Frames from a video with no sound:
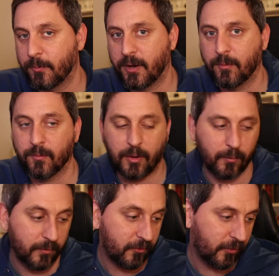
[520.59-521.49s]
But I
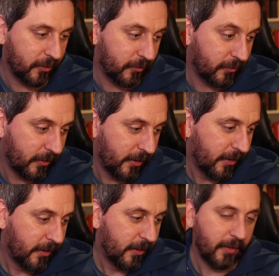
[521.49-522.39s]
feel
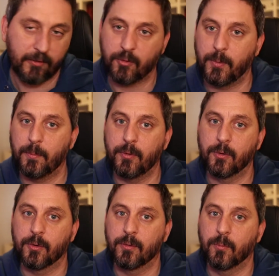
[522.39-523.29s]
like for people who
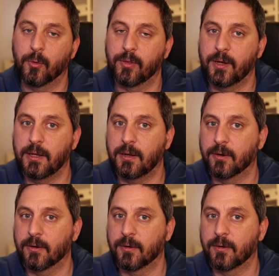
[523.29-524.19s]
are more than a
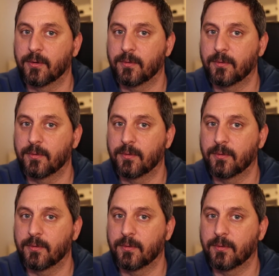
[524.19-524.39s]
year